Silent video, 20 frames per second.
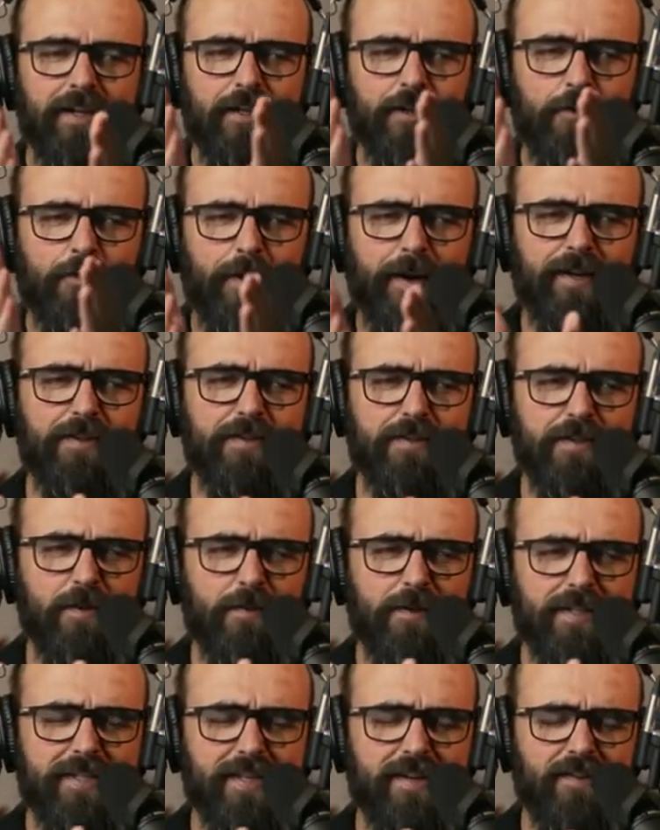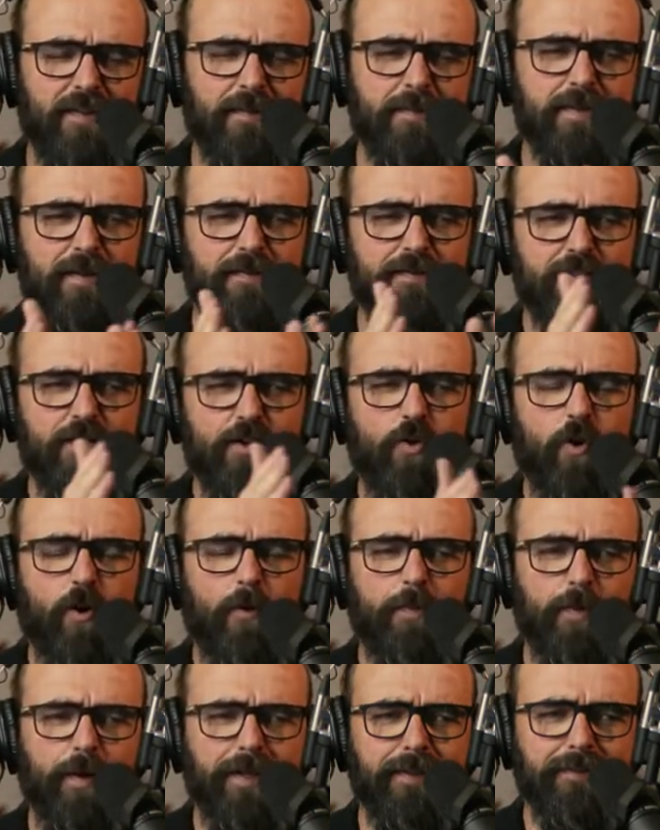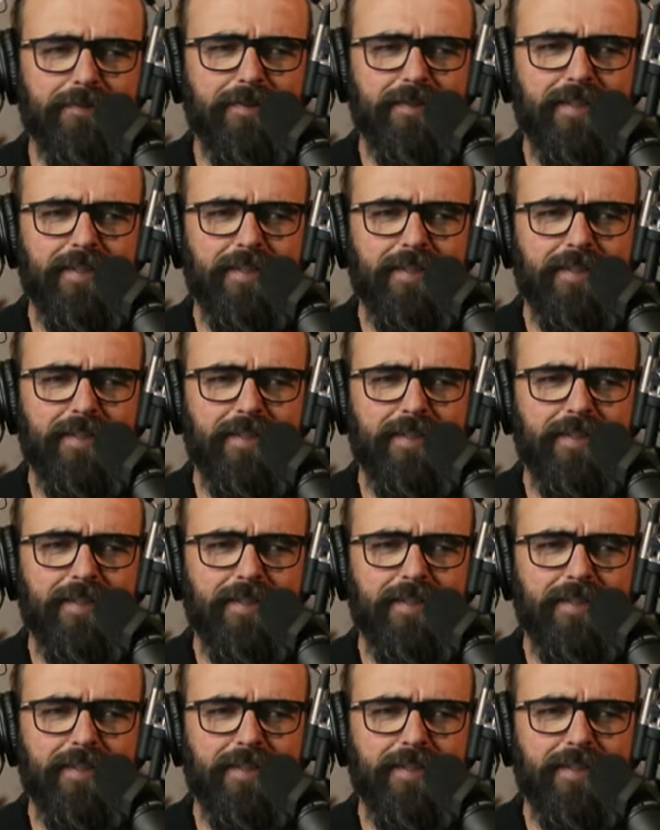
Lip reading: creators don't consider themselves corporate,